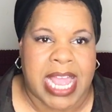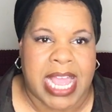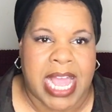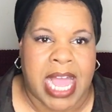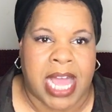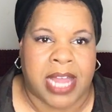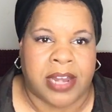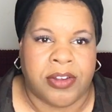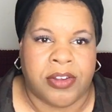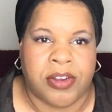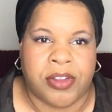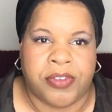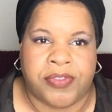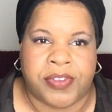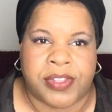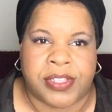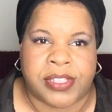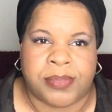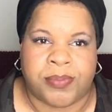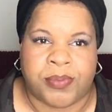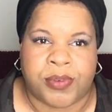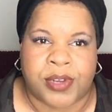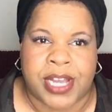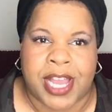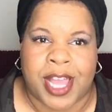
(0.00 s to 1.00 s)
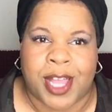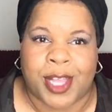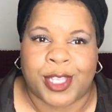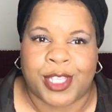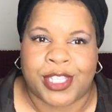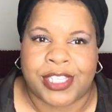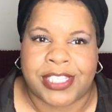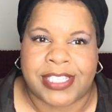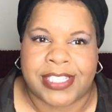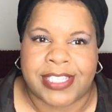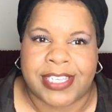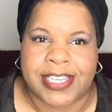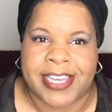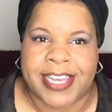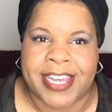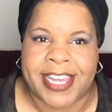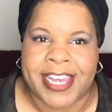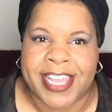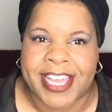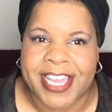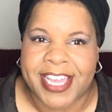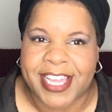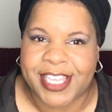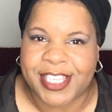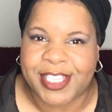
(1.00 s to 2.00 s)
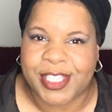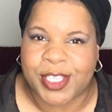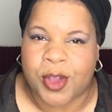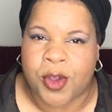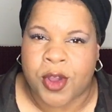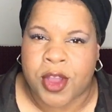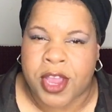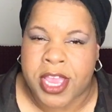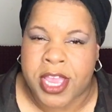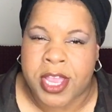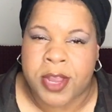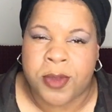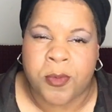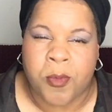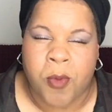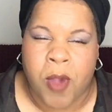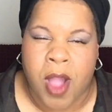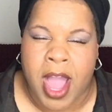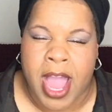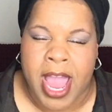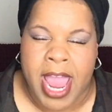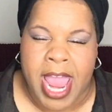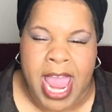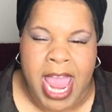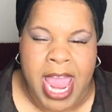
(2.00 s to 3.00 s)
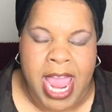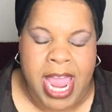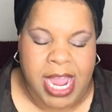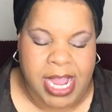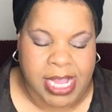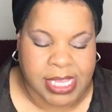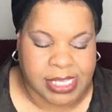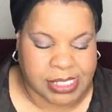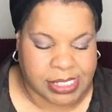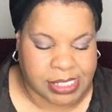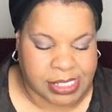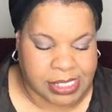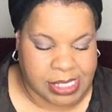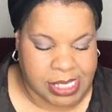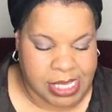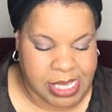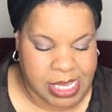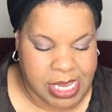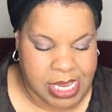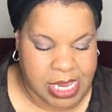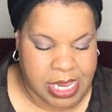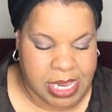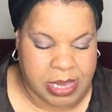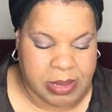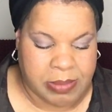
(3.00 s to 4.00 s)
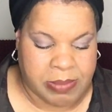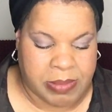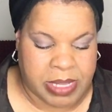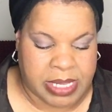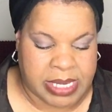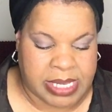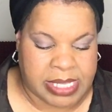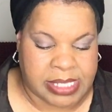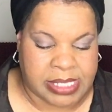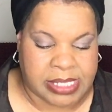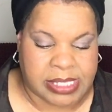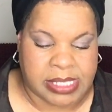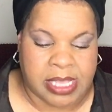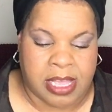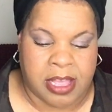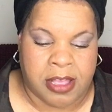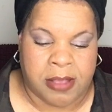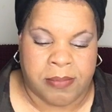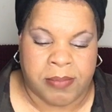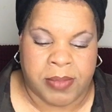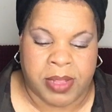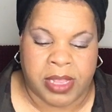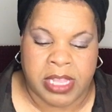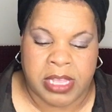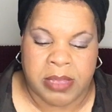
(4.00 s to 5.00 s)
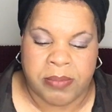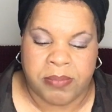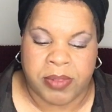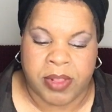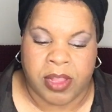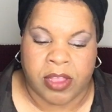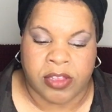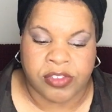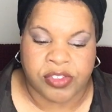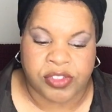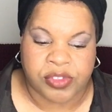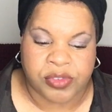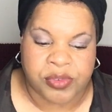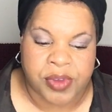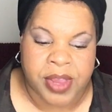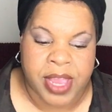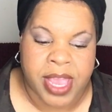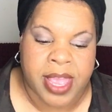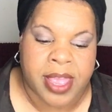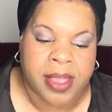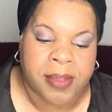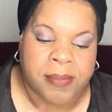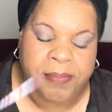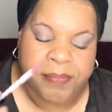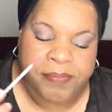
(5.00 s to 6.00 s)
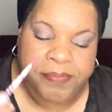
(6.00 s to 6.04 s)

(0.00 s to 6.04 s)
I don't know if it's pronounced NYX or NYX, but it's Lip Lingerie.